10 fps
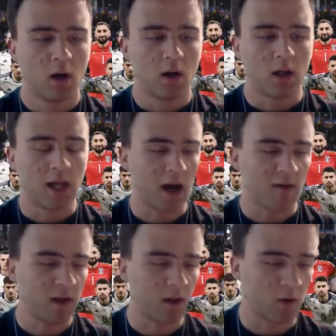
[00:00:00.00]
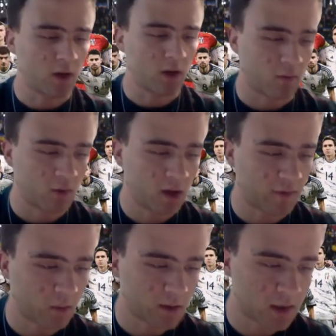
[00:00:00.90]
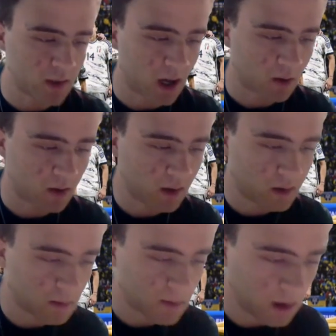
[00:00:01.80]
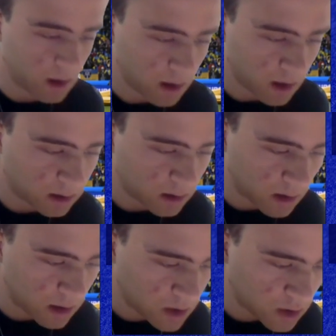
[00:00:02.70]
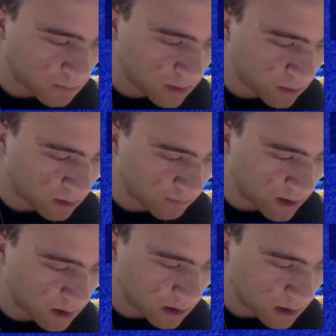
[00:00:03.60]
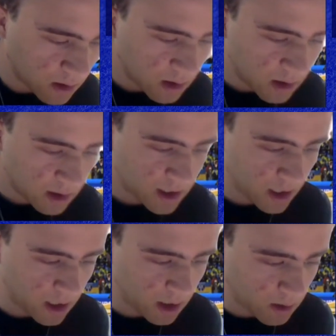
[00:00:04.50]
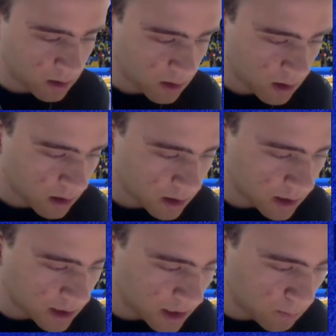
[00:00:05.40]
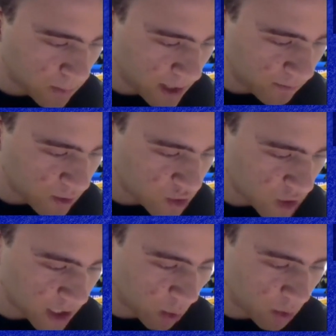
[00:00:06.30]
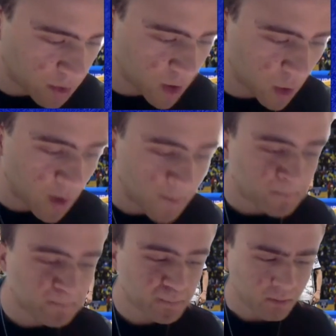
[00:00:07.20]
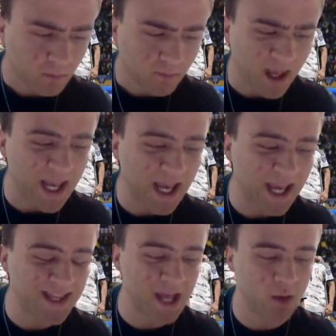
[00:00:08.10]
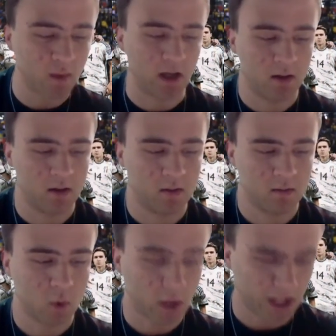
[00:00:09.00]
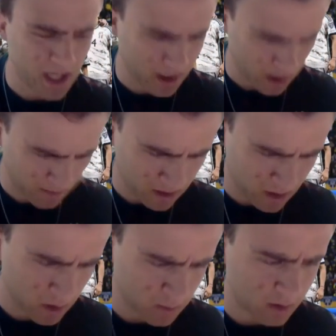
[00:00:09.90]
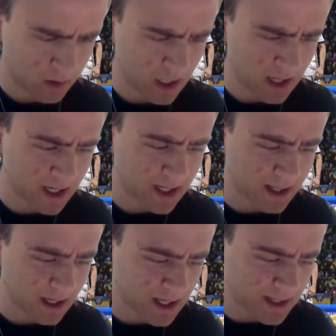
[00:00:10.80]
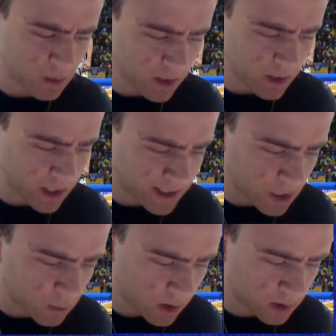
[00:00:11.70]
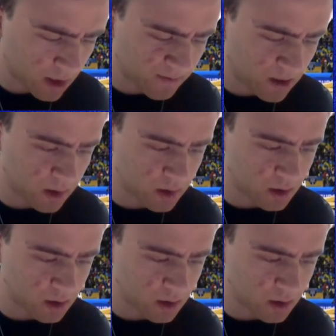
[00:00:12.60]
yeah, I think I'm looking really forward to see how he's going to be, and he should be one of the key players for striker. Also, Retegui. Yeah, I think that's how you pronounce it. Yeah, Retegui. I think he's going to